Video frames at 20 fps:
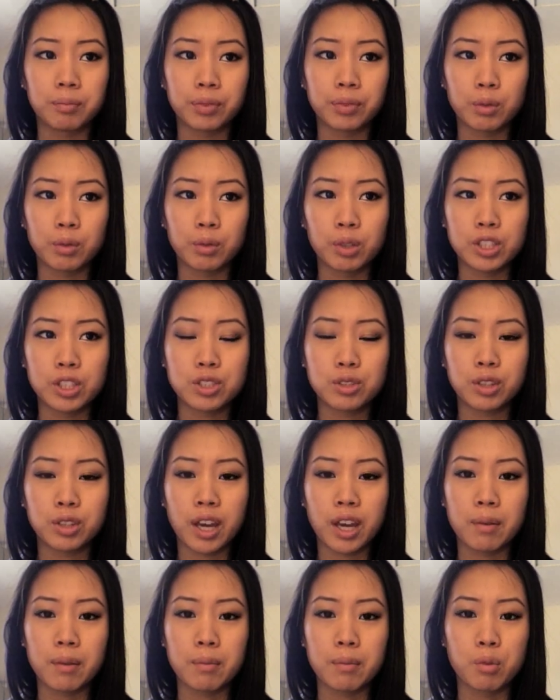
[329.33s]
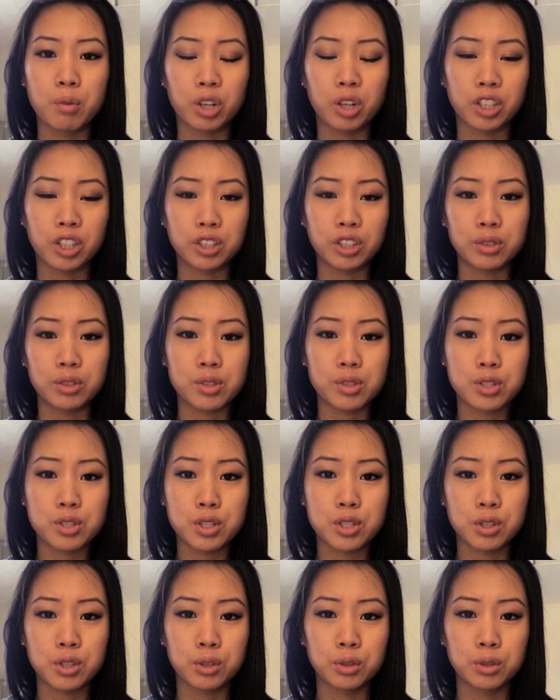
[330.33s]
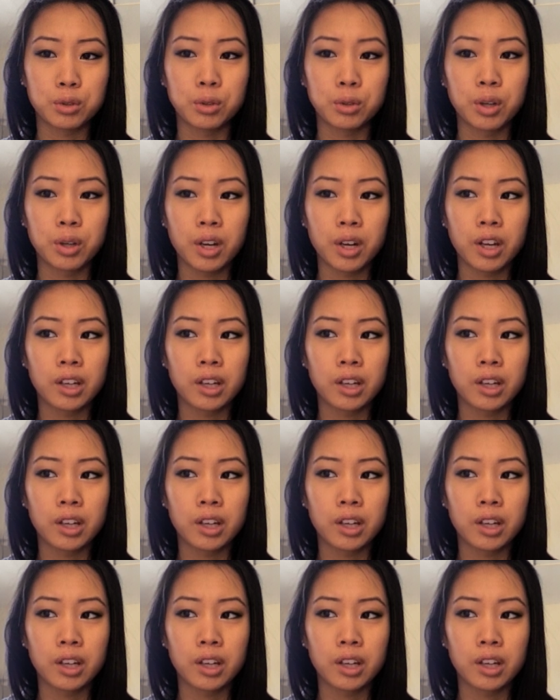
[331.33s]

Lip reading: once you get more used to,